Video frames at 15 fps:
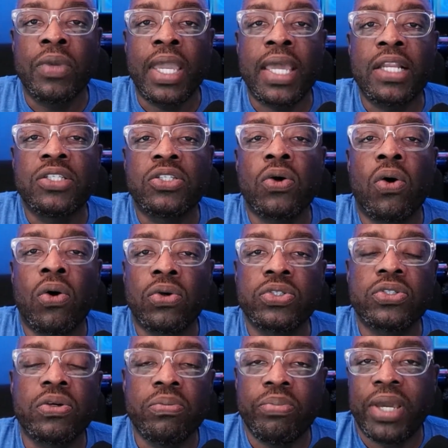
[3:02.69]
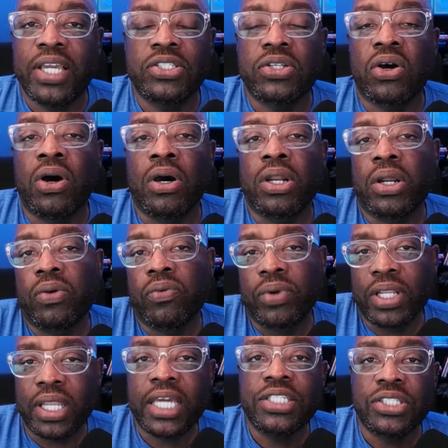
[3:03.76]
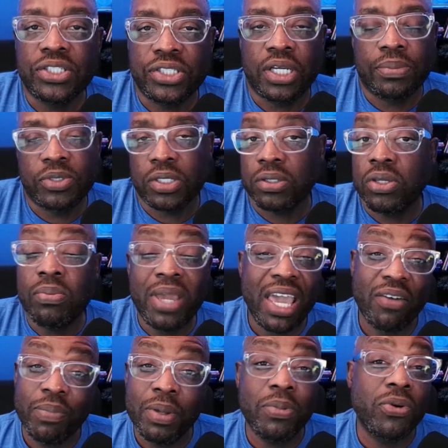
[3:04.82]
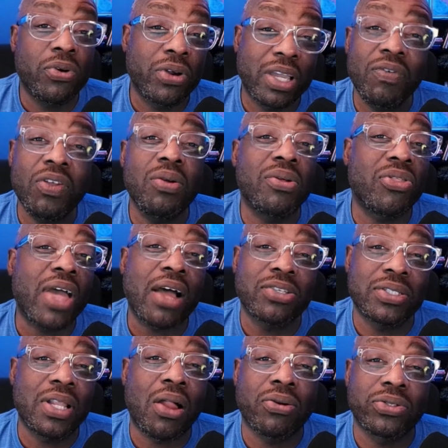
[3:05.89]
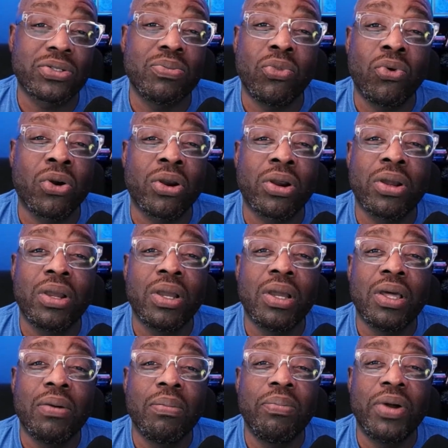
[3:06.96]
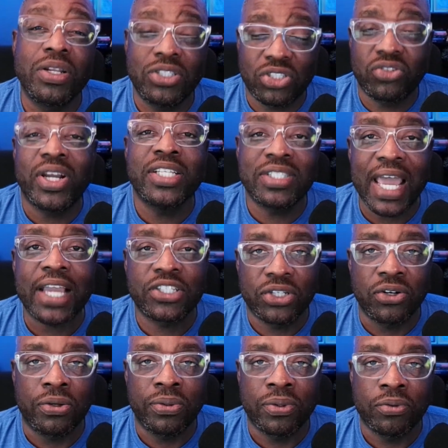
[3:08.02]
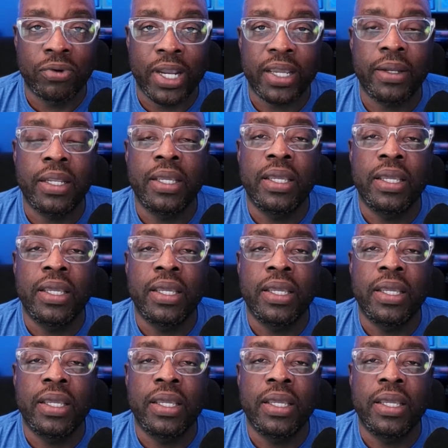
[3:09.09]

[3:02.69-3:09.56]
And it's also based on relationships. So you may have people who are giving you $1,000 or more, but it's transactional, right?